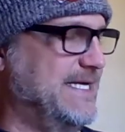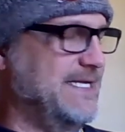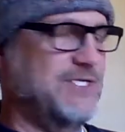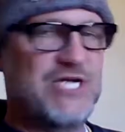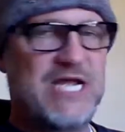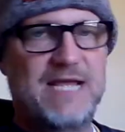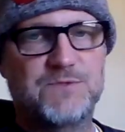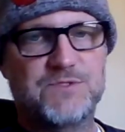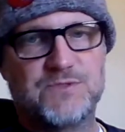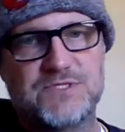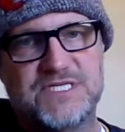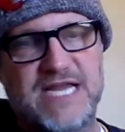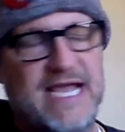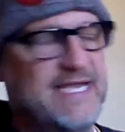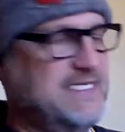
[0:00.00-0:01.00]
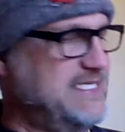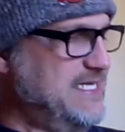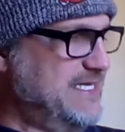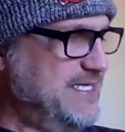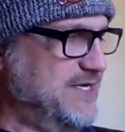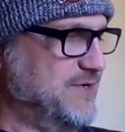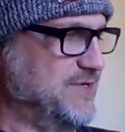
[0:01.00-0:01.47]
James was
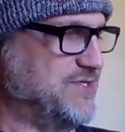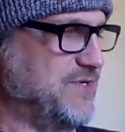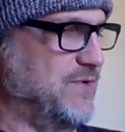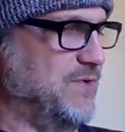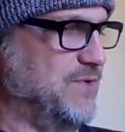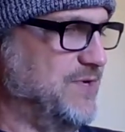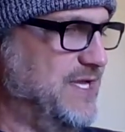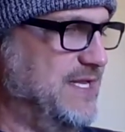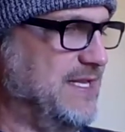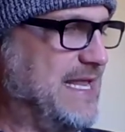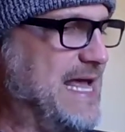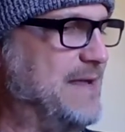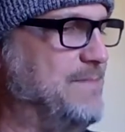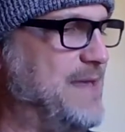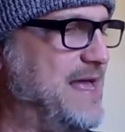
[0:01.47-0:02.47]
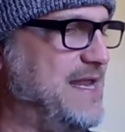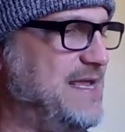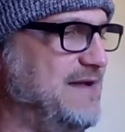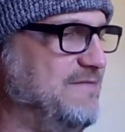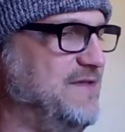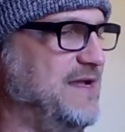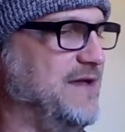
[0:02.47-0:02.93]
19 years old, and like many
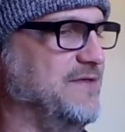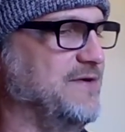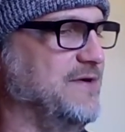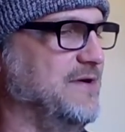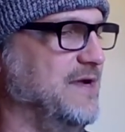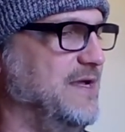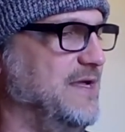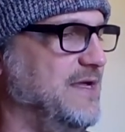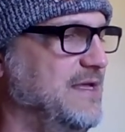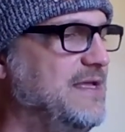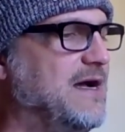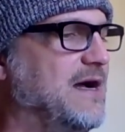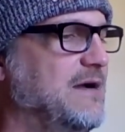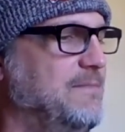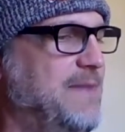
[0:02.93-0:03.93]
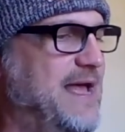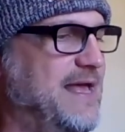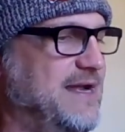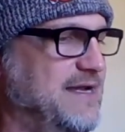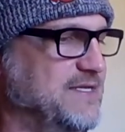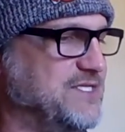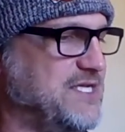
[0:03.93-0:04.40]
of the other young men
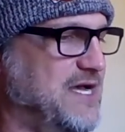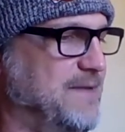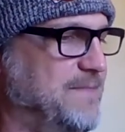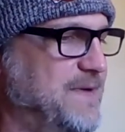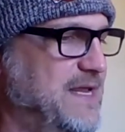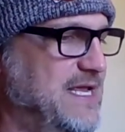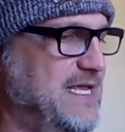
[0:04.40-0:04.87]
in his company,